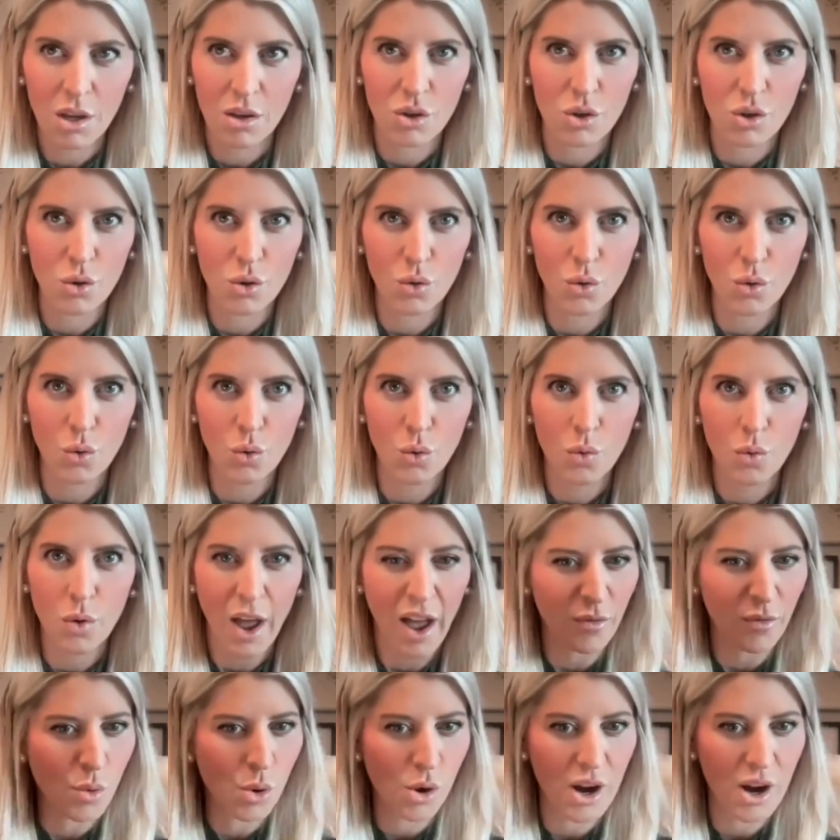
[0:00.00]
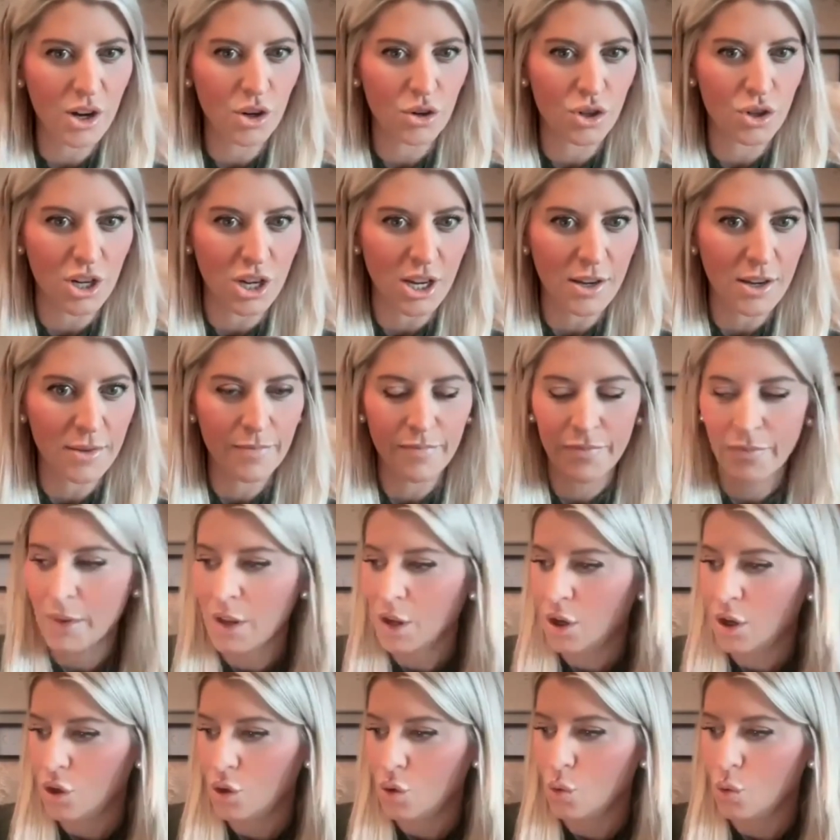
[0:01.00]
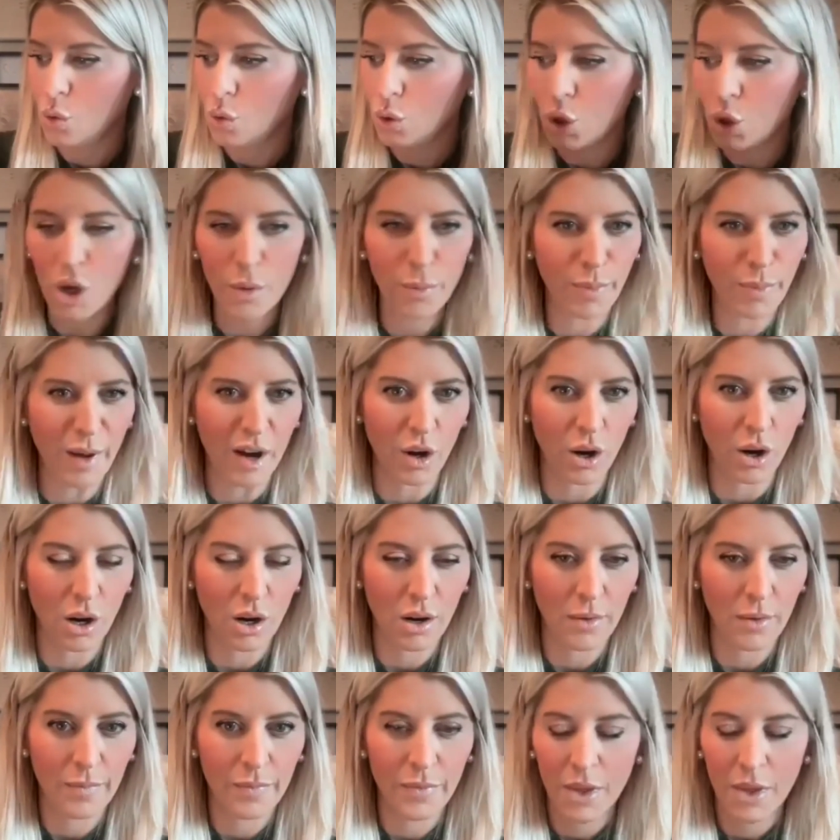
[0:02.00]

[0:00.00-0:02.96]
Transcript: You have more energy. You look better.